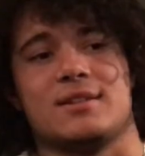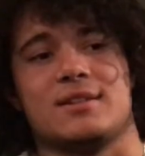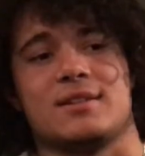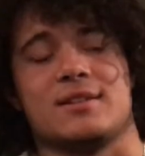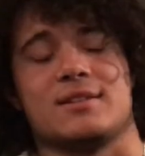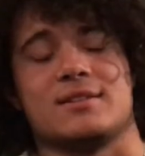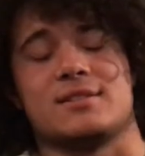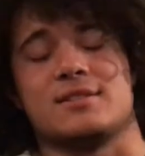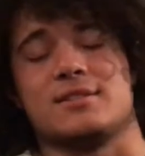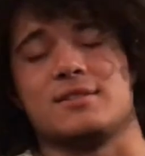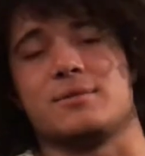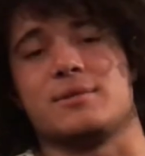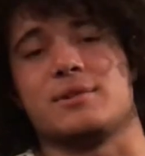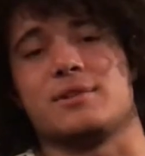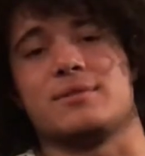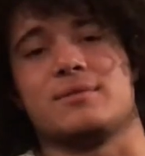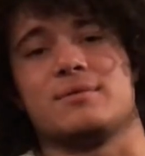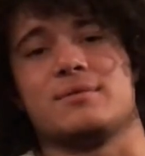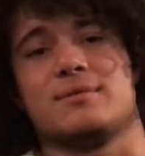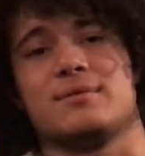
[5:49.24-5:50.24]
I guess, you know, when
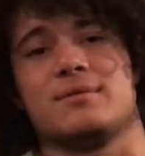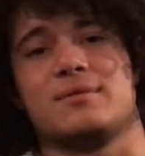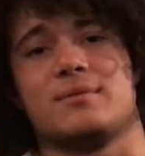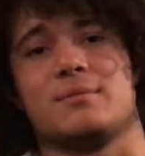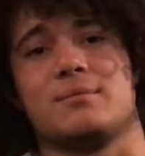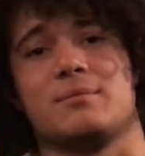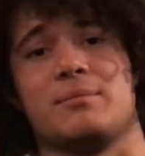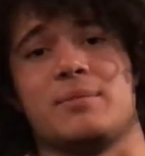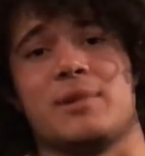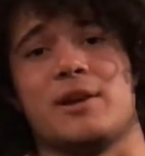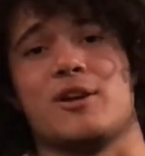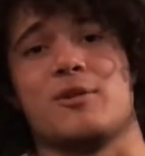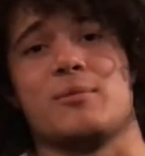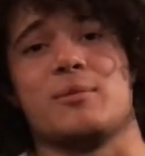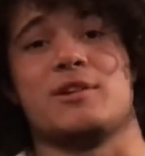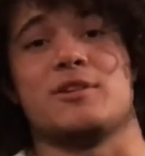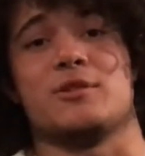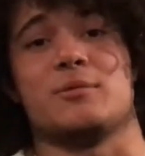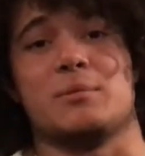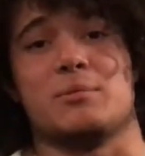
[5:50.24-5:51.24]
you bury
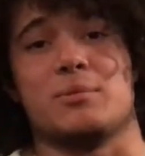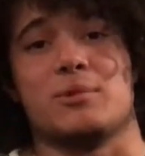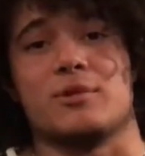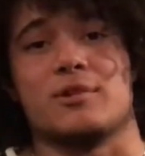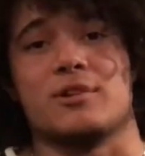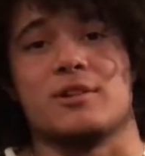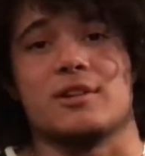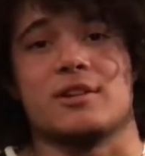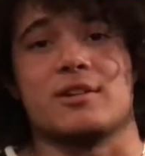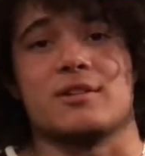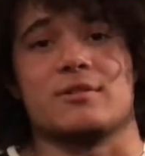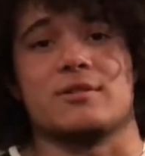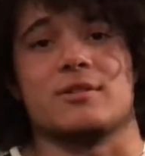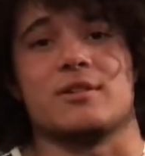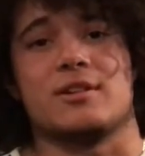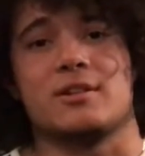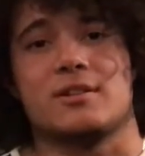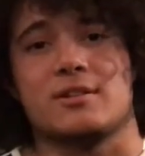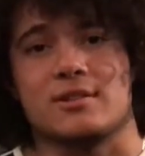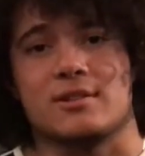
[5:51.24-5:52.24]
me, you'll be born again,
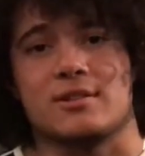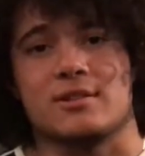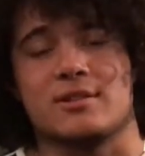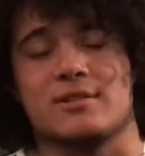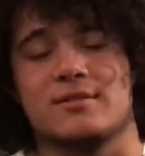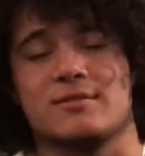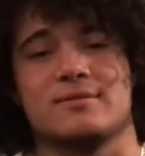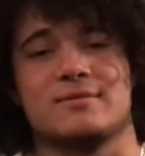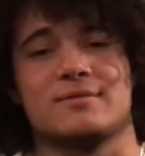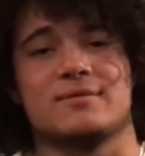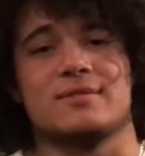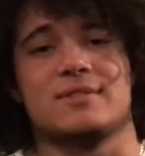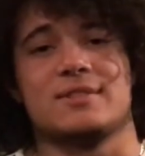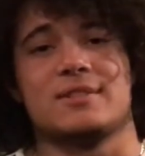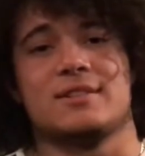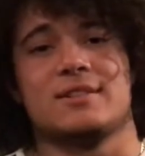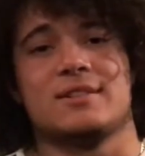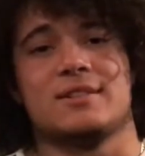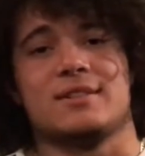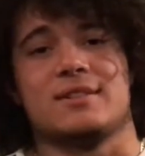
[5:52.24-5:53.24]
right? Like,
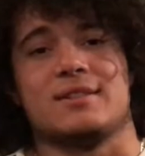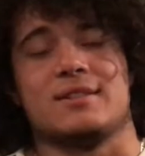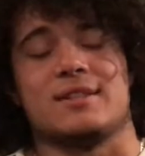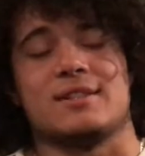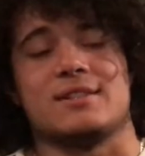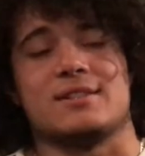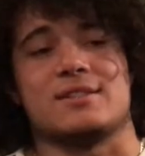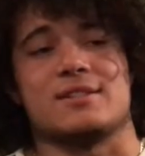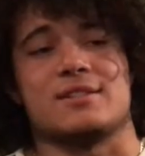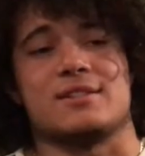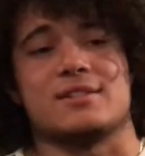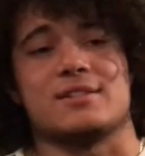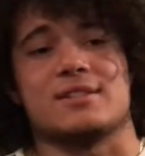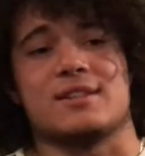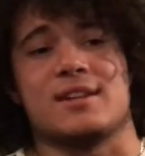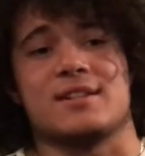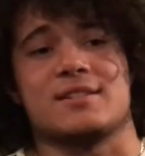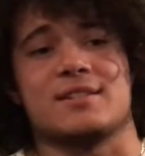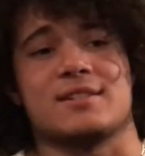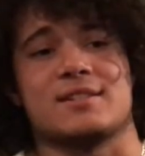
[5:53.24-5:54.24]
that sucks.
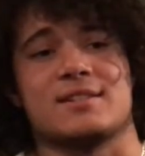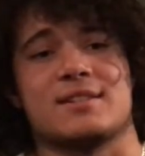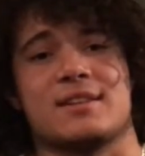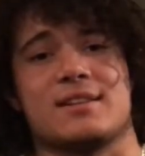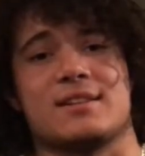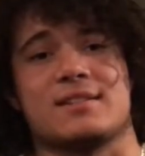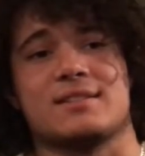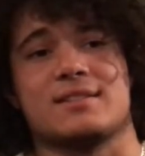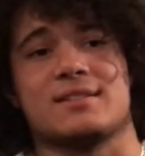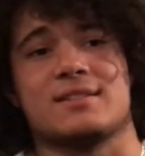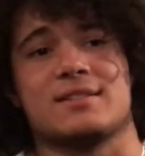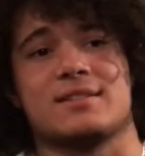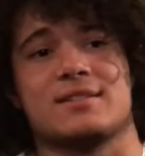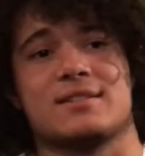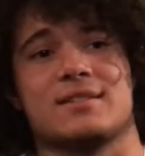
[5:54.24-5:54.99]
XXX.